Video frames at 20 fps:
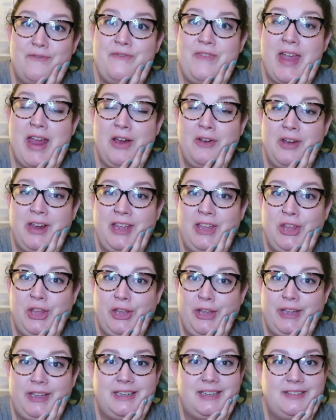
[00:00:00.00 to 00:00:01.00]
Very
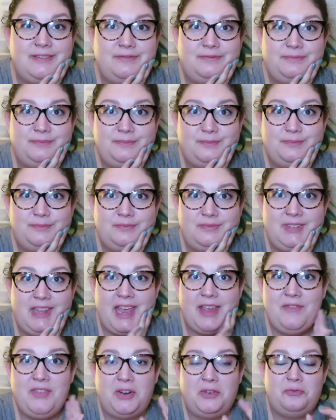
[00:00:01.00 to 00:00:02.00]
good.
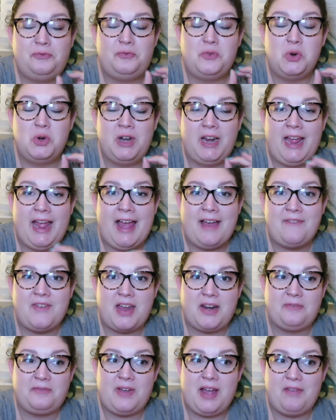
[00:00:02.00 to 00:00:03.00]
Gave it a 4.5
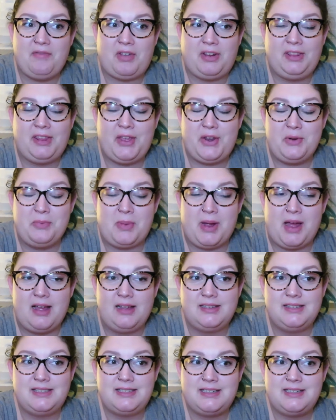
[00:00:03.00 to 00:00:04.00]
out of 5 on
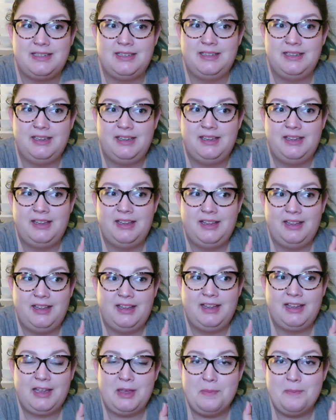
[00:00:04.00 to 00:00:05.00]
Letterboxd.
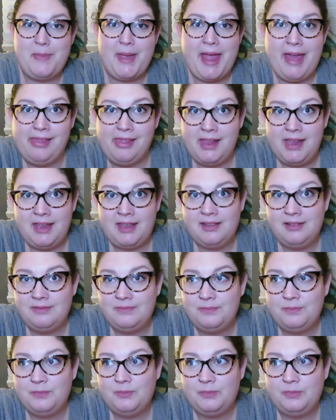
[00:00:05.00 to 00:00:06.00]

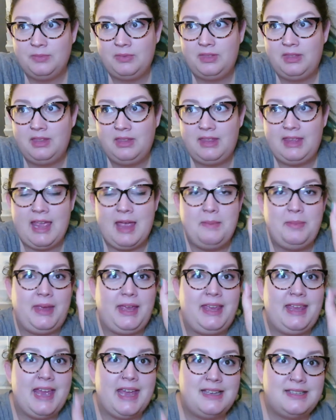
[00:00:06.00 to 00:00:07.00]
Compelling. Kept
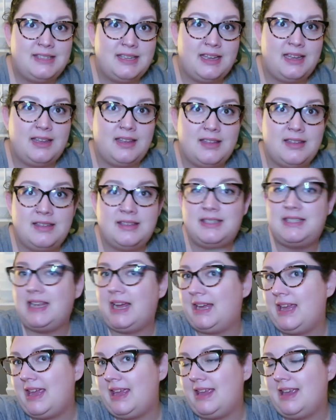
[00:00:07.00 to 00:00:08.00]
me guessing,
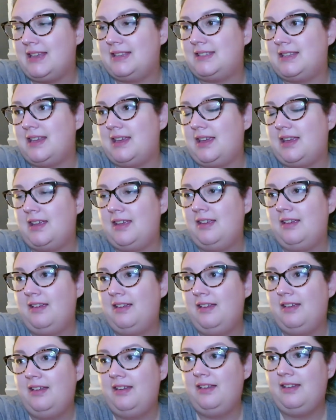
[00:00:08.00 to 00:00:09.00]
second guessing.
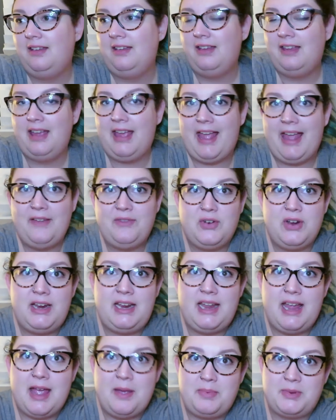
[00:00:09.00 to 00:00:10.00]

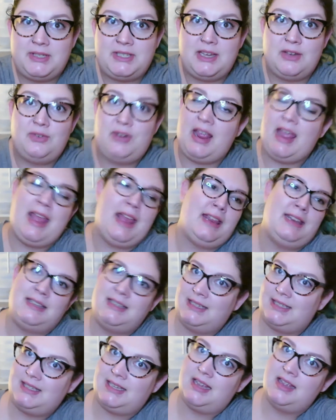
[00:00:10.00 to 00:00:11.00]
Every episode
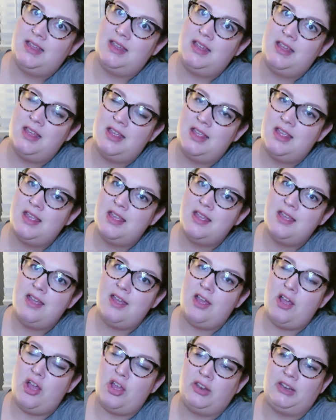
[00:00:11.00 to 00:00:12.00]
ends
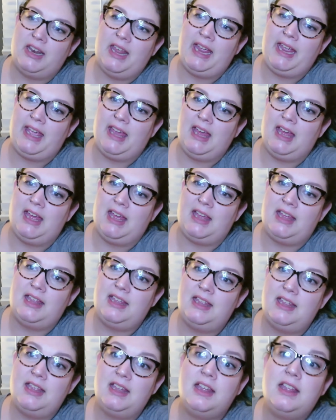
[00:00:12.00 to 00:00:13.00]
on like
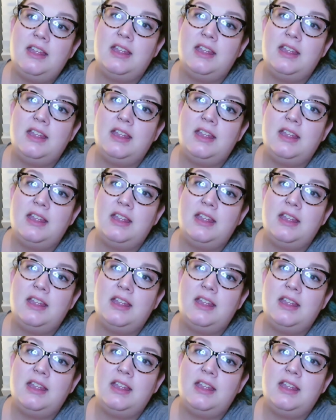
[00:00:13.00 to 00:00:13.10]
a